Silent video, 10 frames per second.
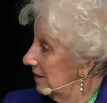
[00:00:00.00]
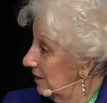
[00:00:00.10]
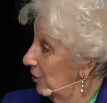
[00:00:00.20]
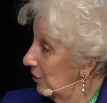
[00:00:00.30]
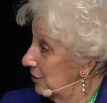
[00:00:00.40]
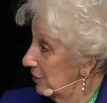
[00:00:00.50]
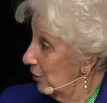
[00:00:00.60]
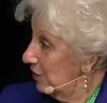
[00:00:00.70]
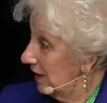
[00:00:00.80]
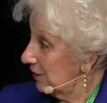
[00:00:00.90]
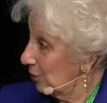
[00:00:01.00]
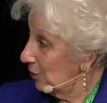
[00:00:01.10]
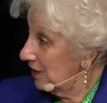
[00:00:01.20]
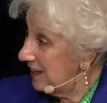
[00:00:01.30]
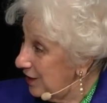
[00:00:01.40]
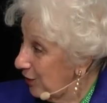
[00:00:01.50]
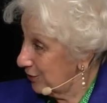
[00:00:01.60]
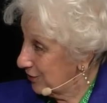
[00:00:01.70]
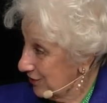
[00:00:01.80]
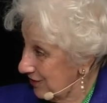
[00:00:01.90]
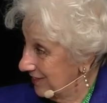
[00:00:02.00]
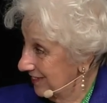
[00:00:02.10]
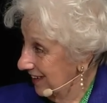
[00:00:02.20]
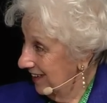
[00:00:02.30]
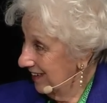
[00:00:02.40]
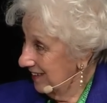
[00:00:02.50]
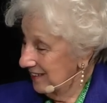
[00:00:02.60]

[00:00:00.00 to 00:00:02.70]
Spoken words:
Well, and then grandkids.